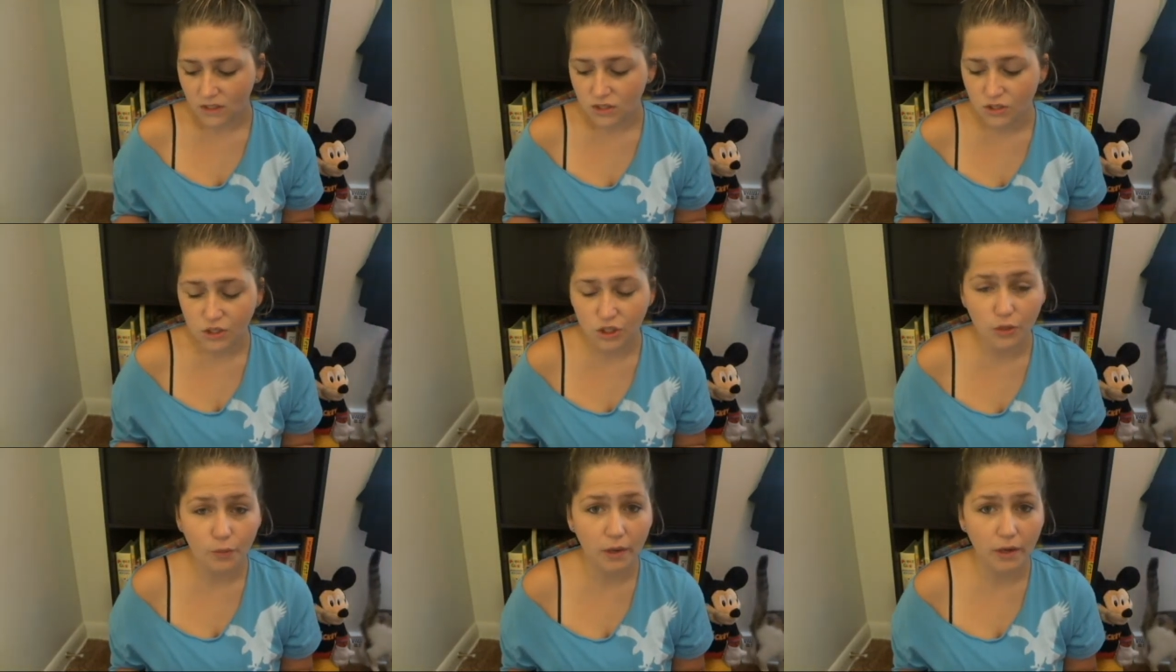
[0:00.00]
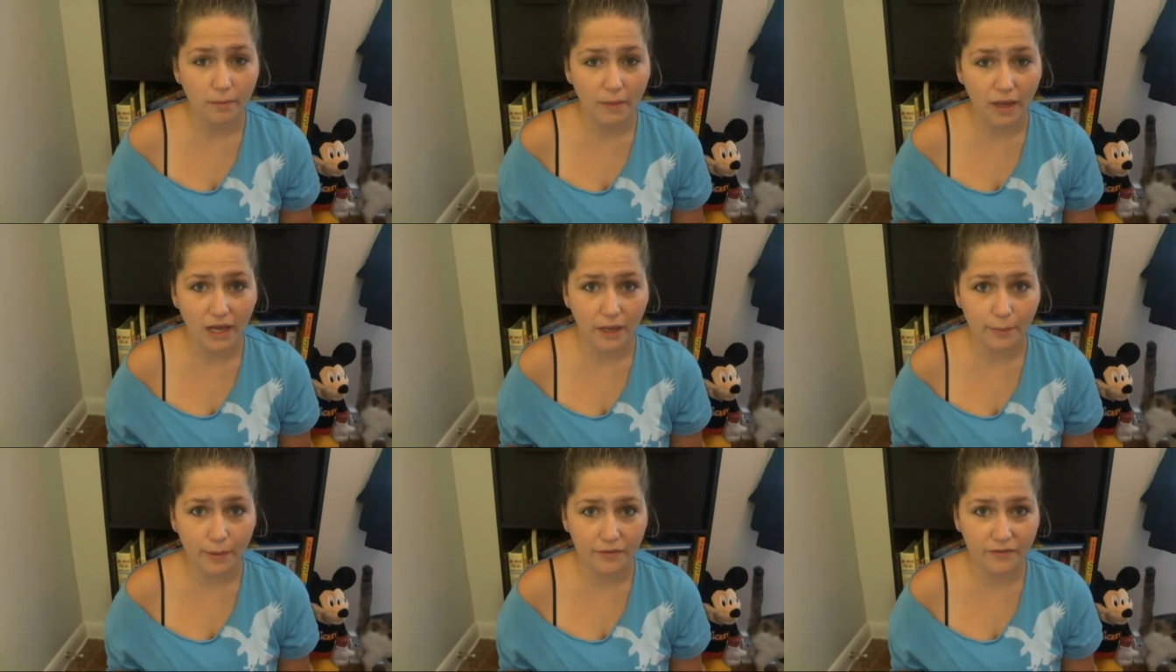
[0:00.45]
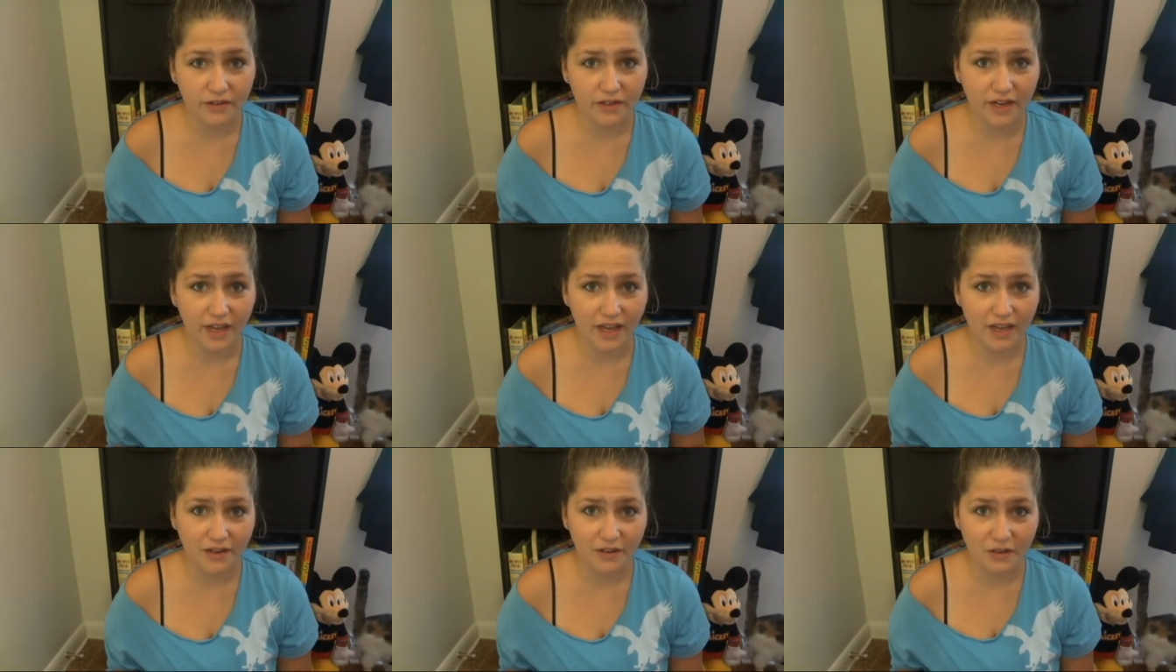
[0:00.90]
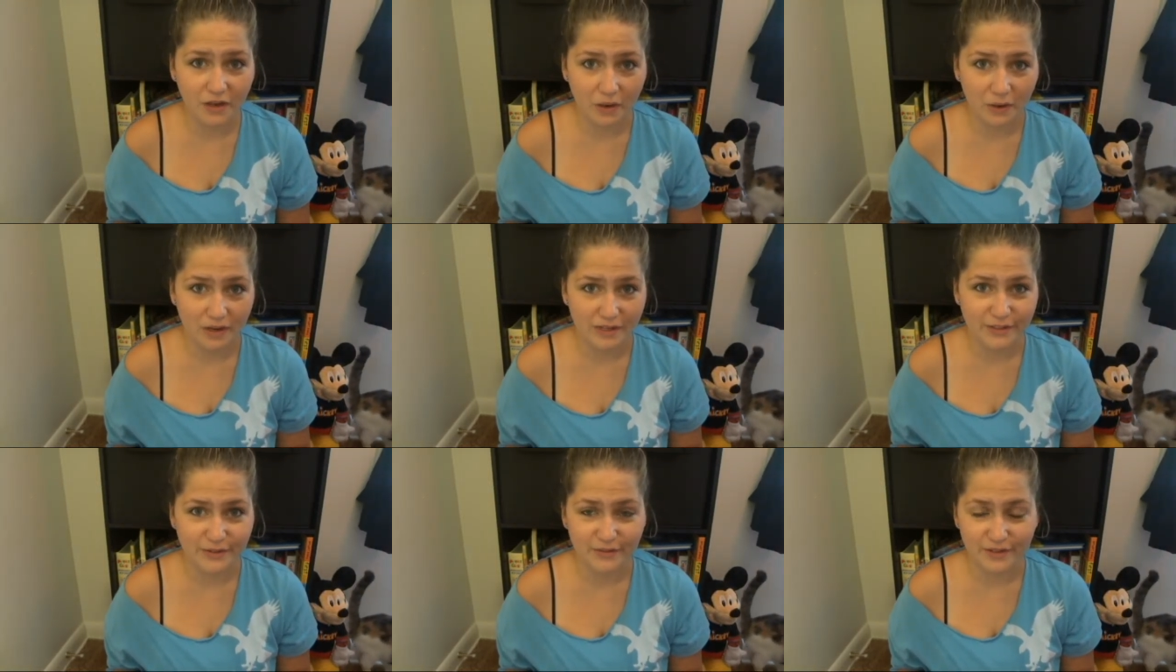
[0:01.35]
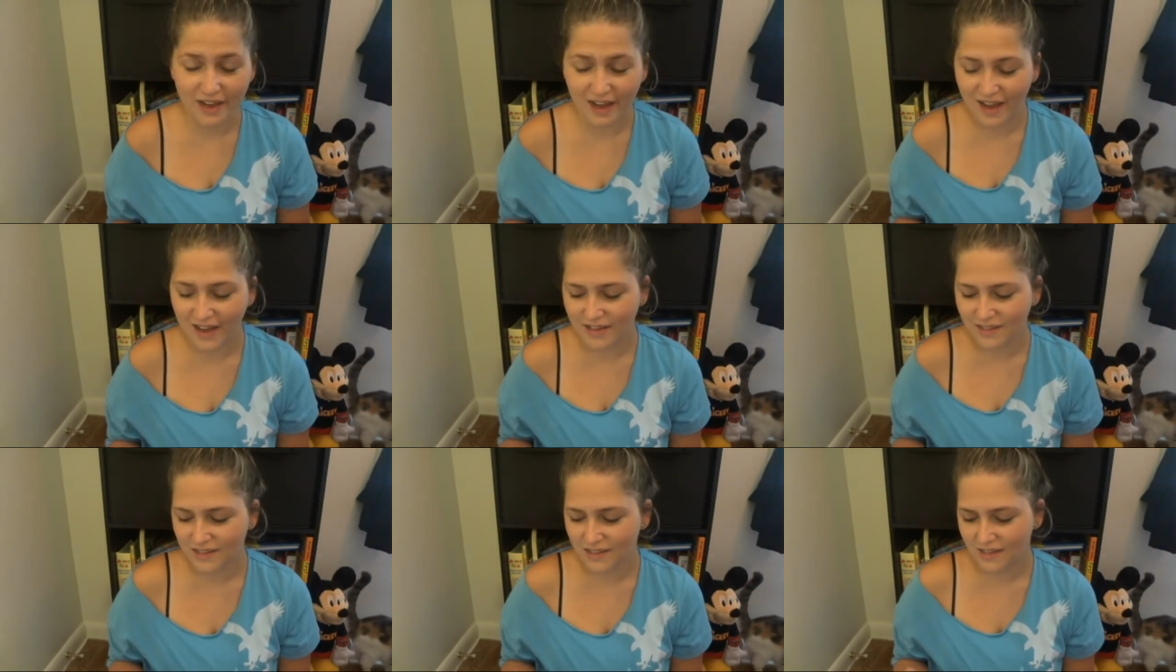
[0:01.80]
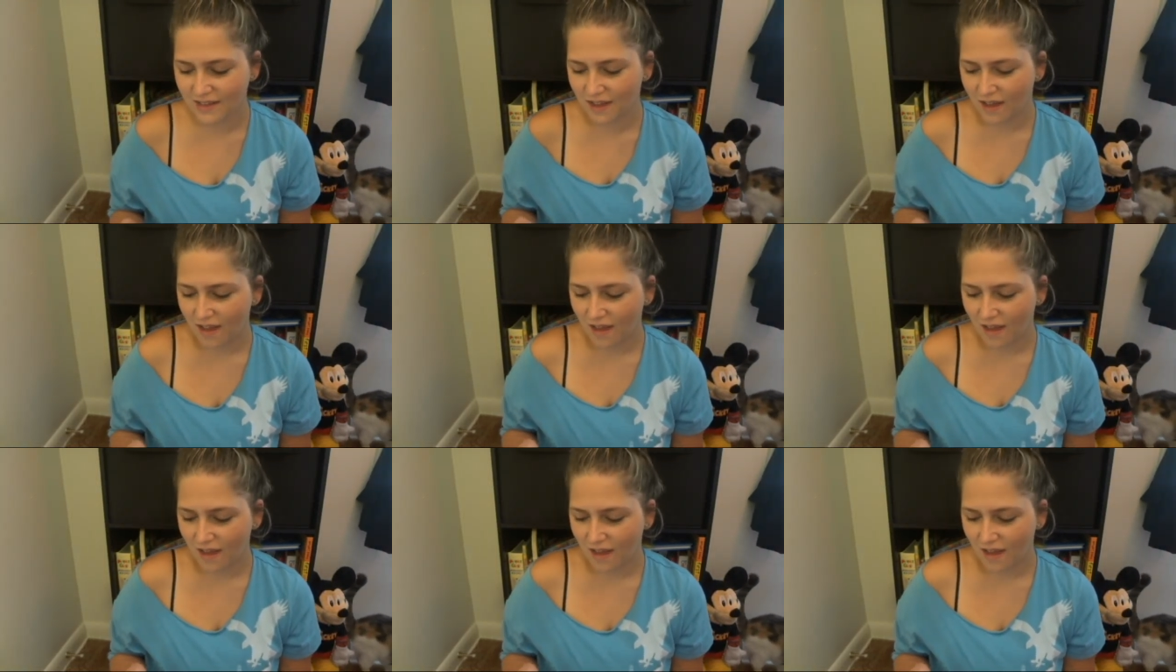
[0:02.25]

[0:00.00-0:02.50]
Do you wear makeup every day? No, I do not.